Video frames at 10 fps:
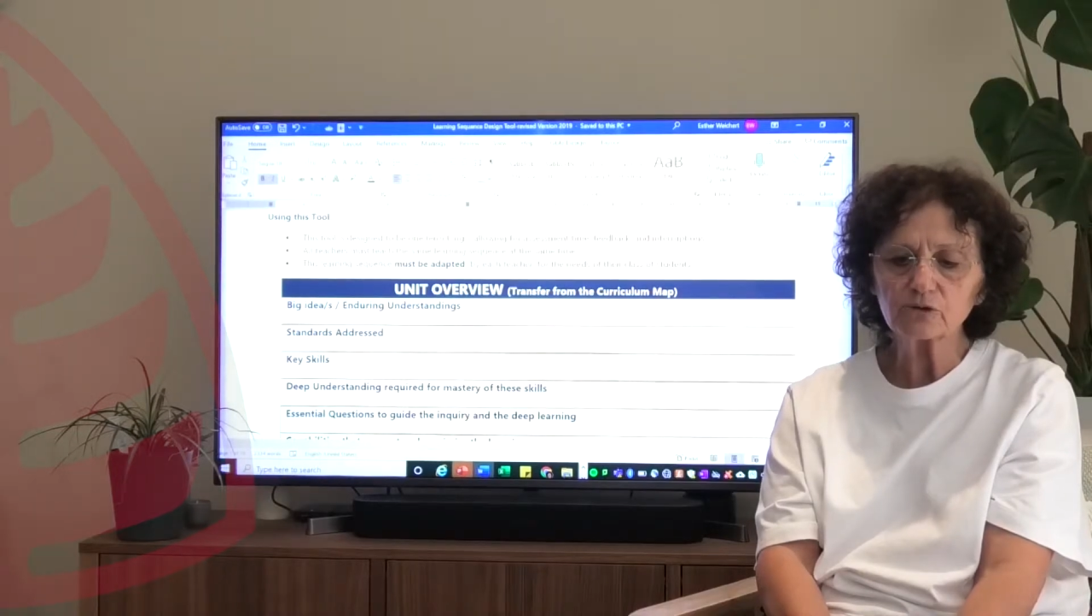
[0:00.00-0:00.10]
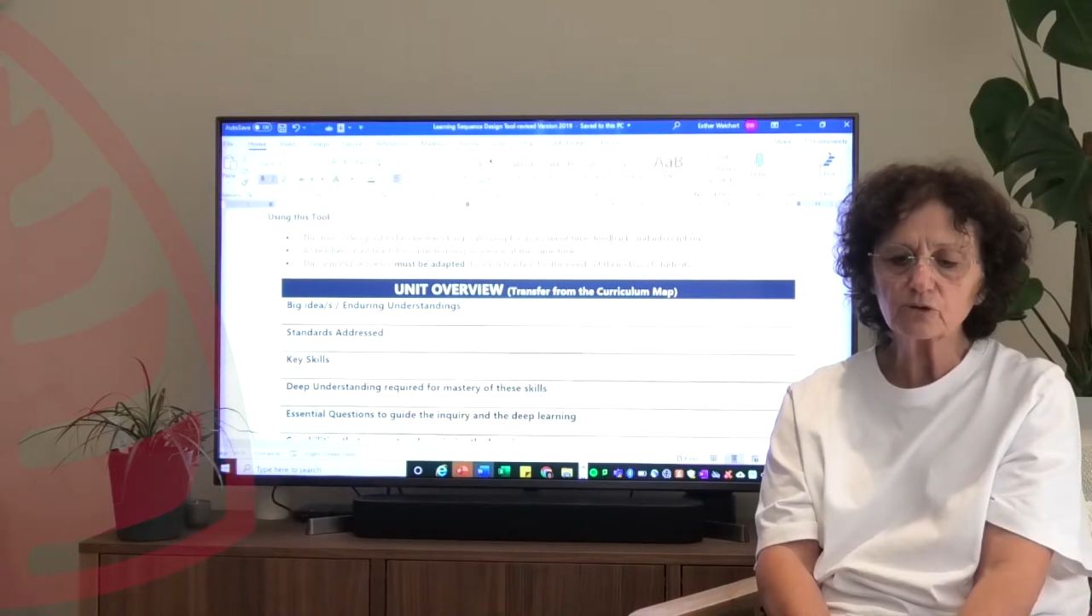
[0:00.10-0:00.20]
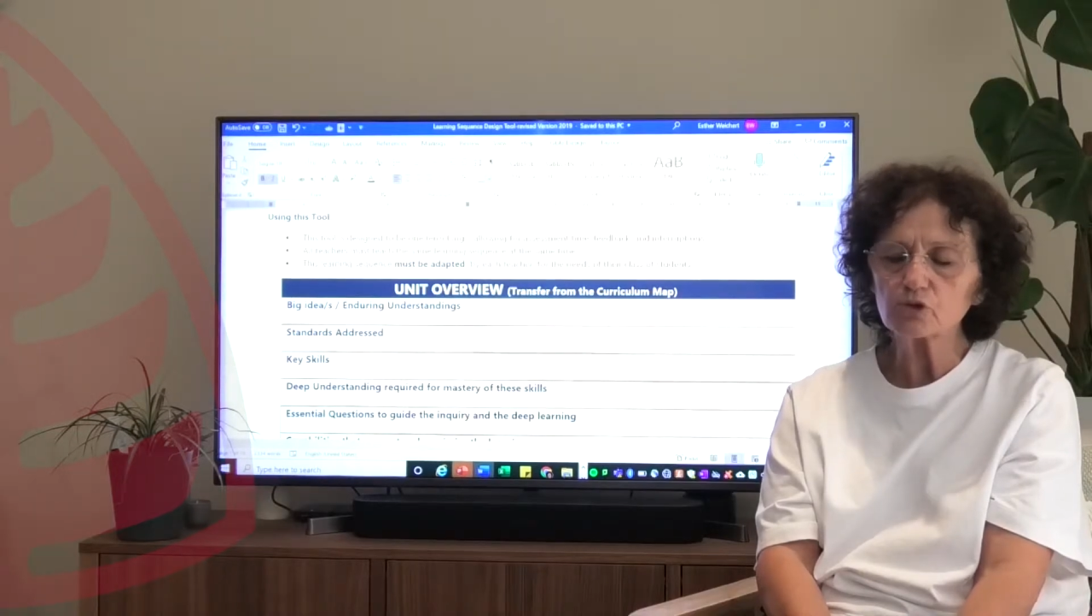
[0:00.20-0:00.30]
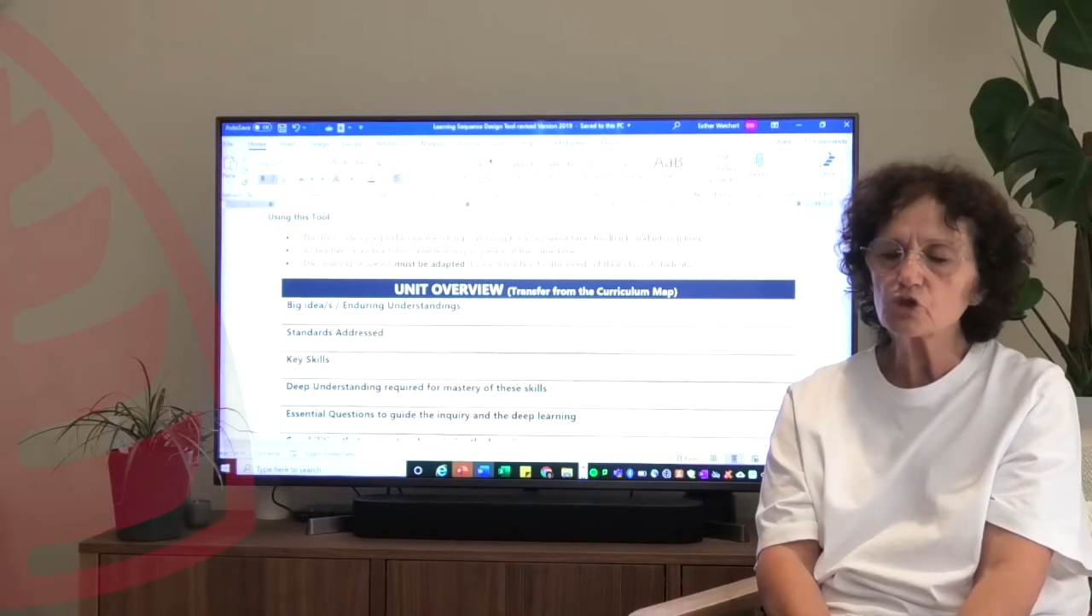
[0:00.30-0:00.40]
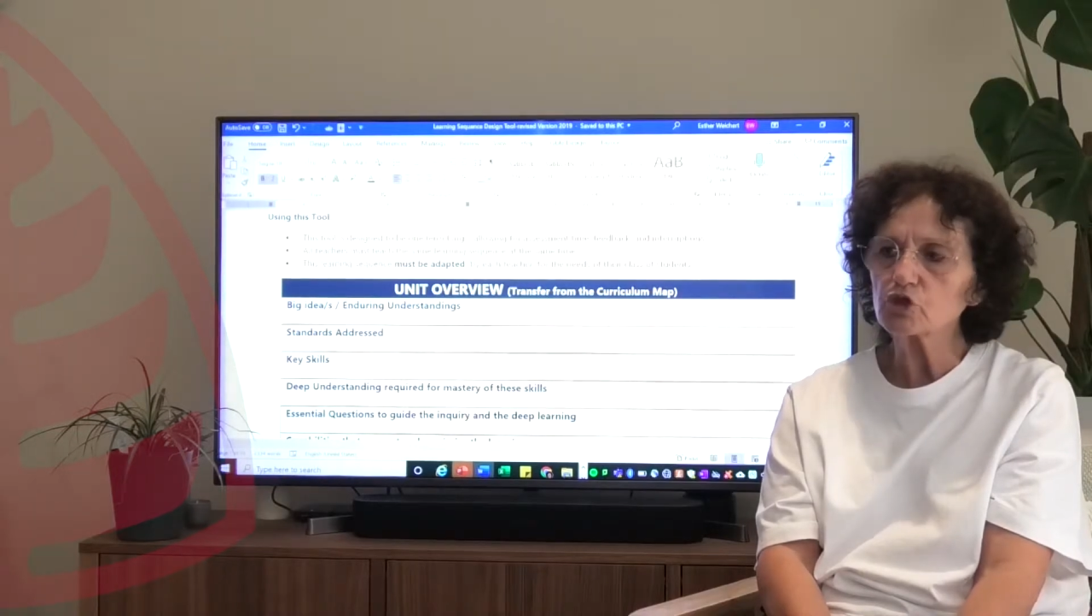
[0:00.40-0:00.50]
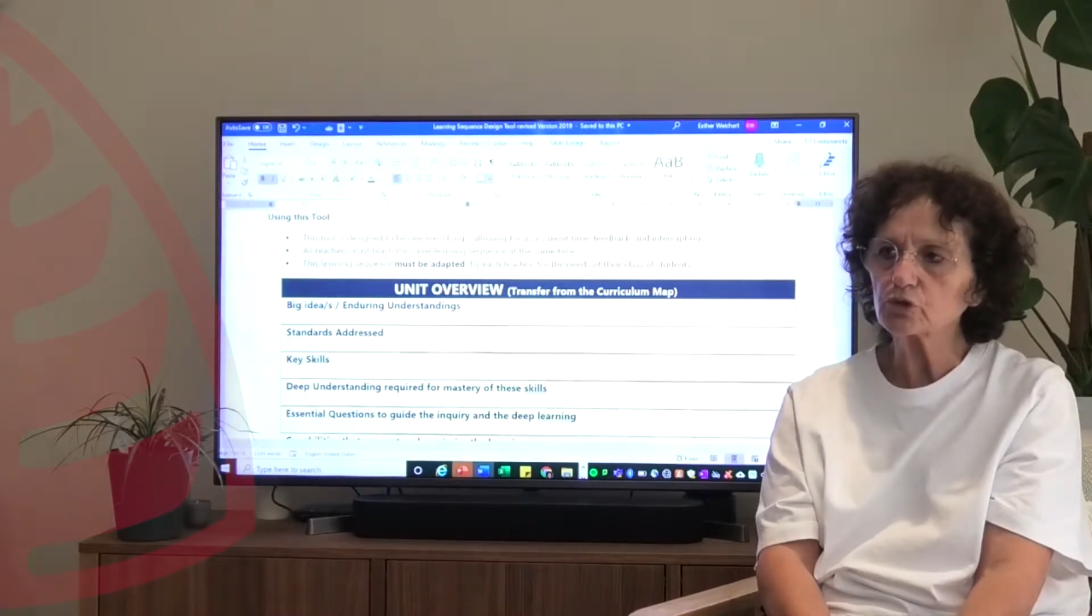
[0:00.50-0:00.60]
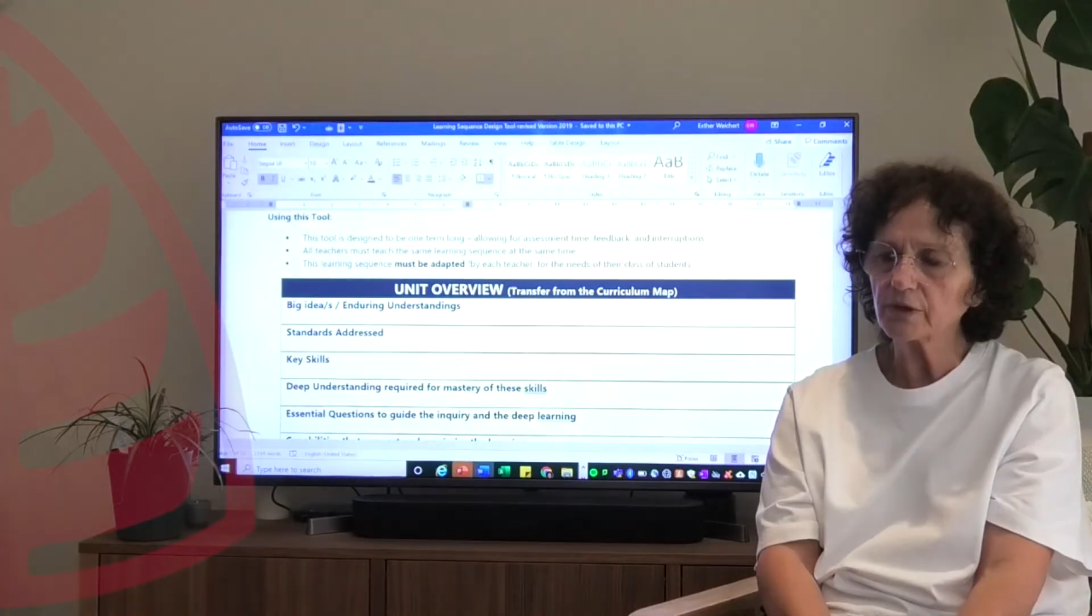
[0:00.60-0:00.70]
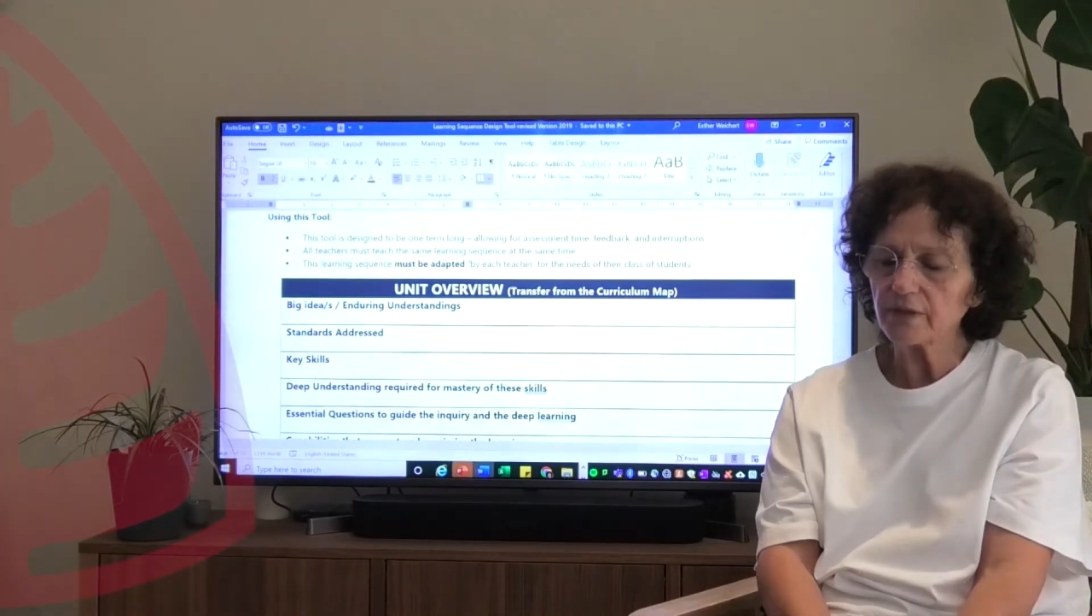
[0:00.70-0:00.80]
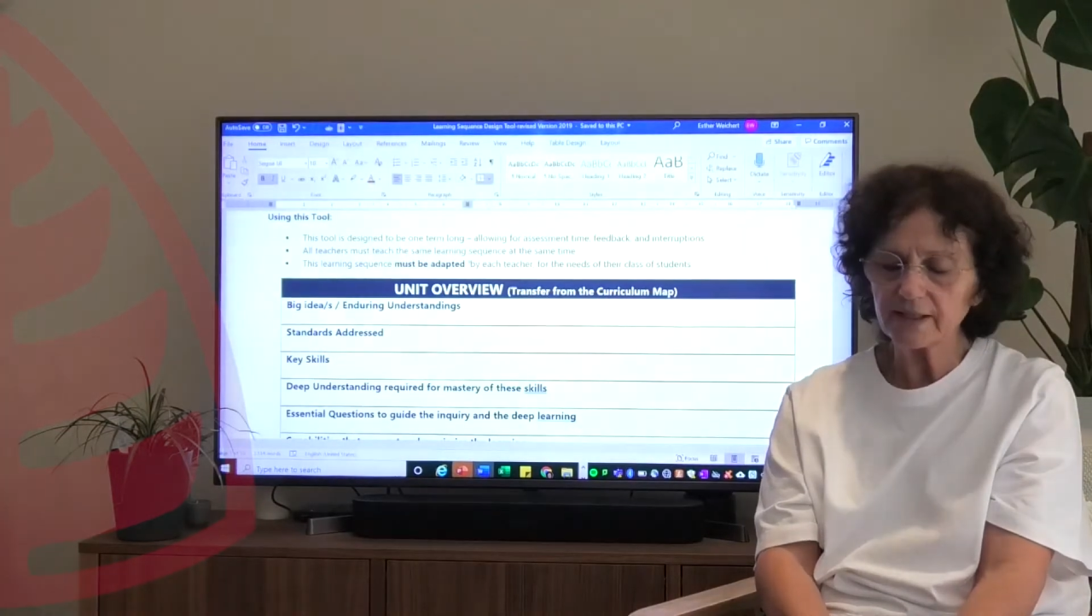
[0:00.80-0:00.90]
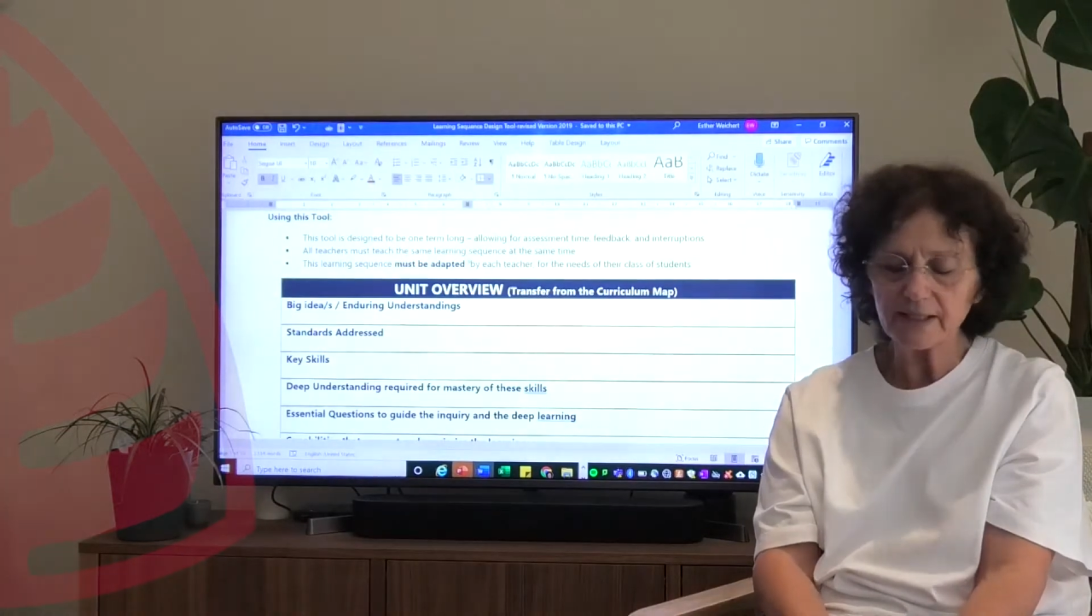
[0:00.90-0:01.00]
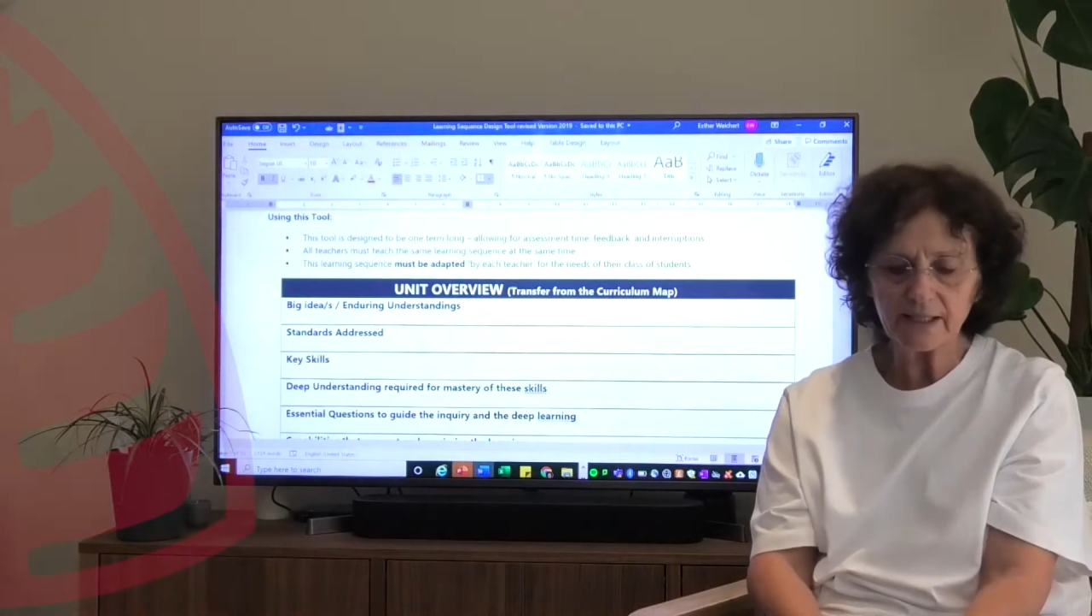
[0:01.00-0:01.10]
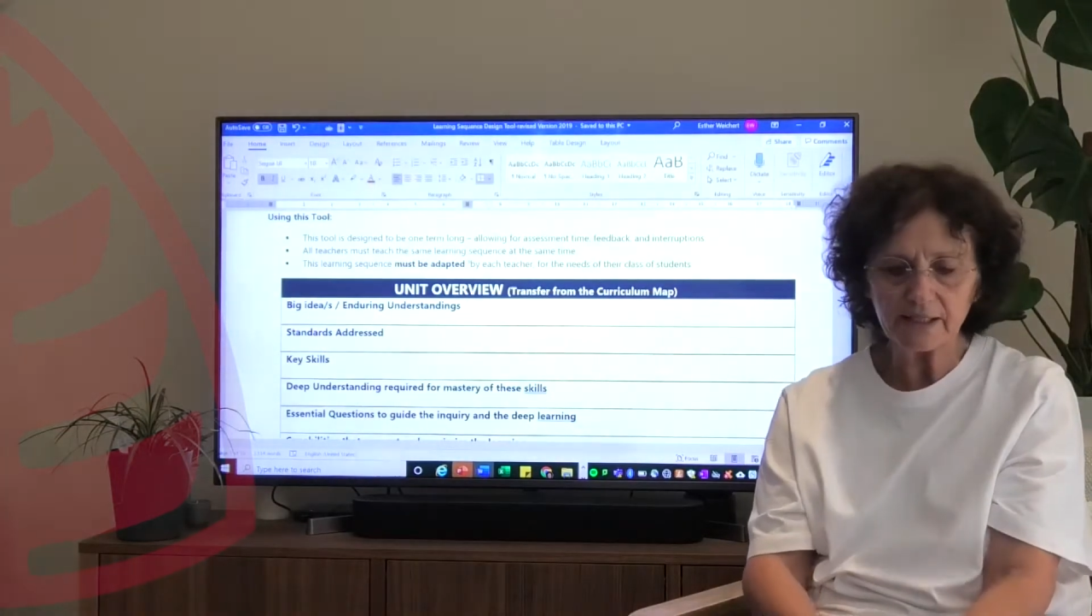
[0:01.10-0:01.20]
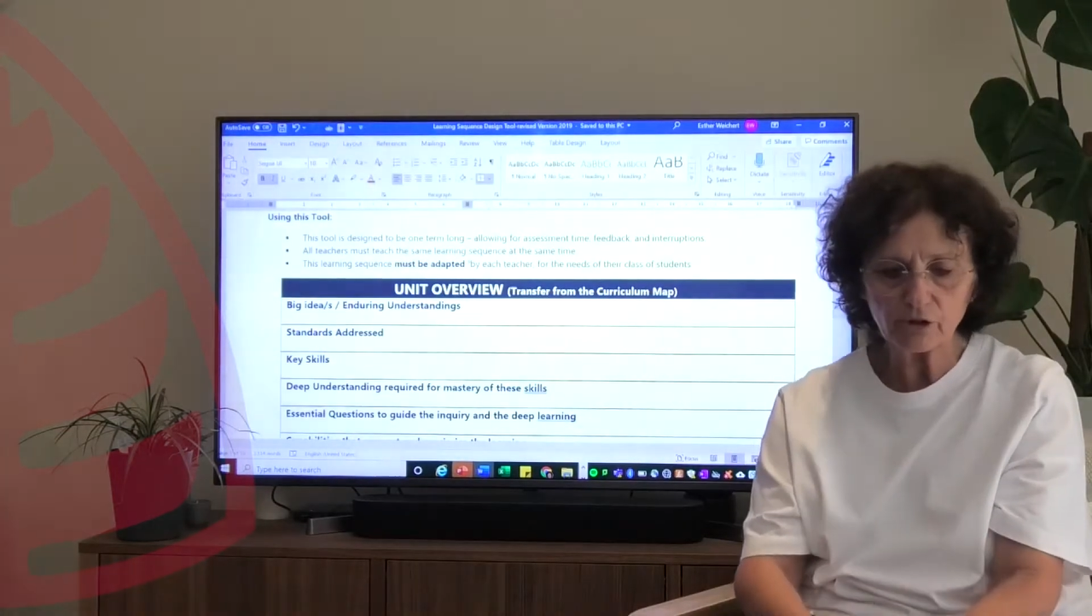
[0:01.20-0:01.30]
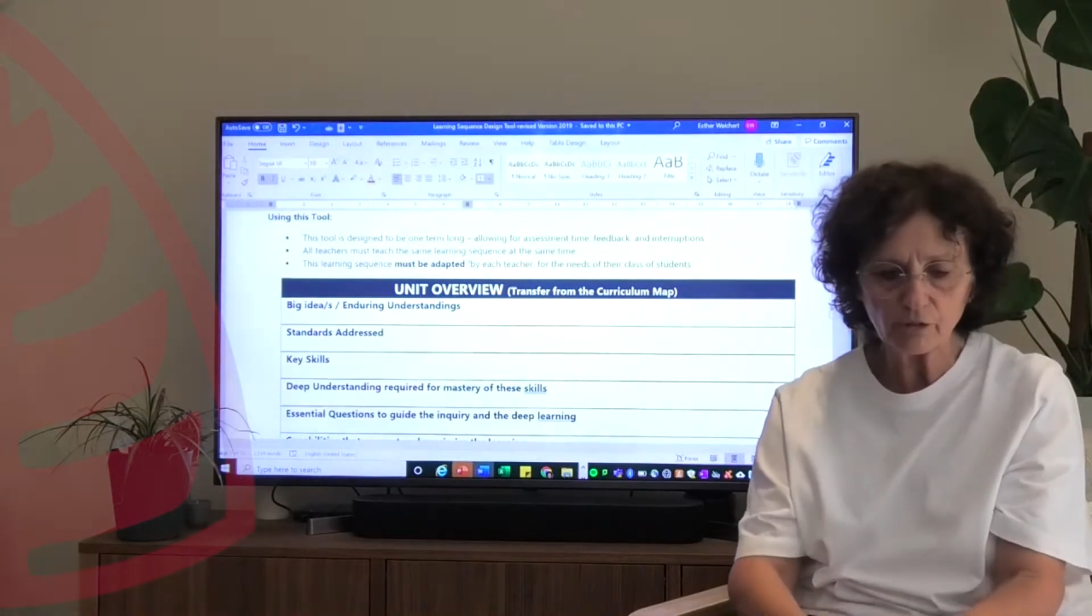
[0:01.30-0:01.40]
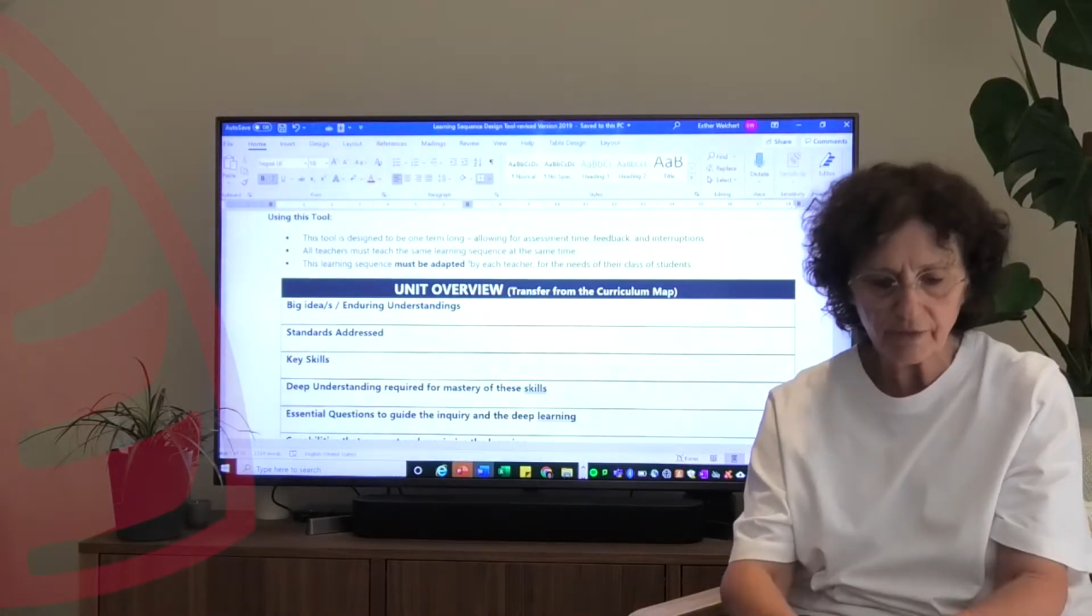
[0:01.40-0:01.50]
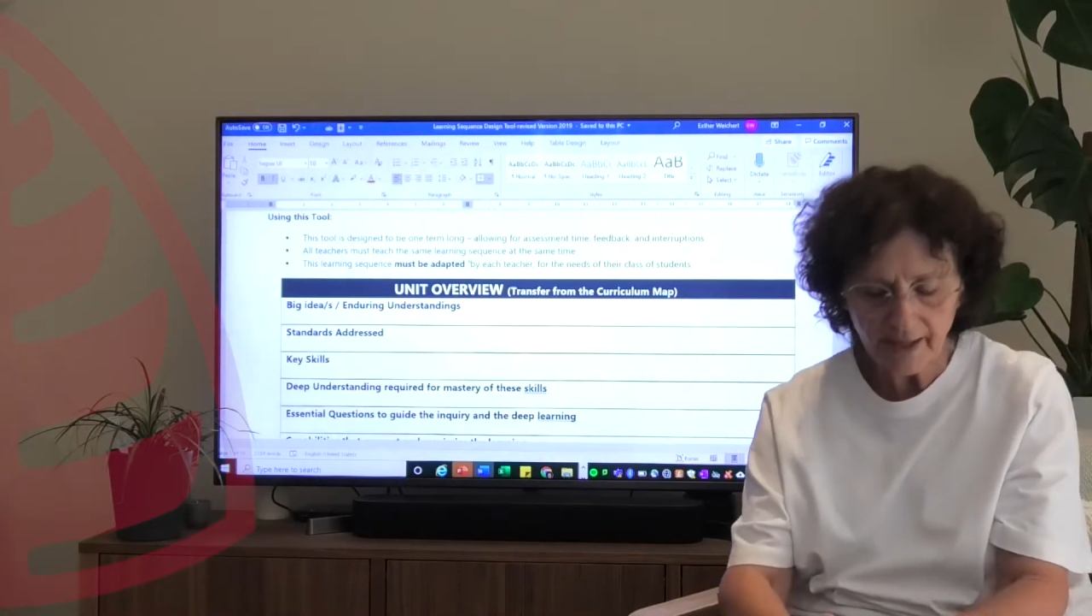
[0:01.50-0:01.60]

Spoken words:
to suit the need of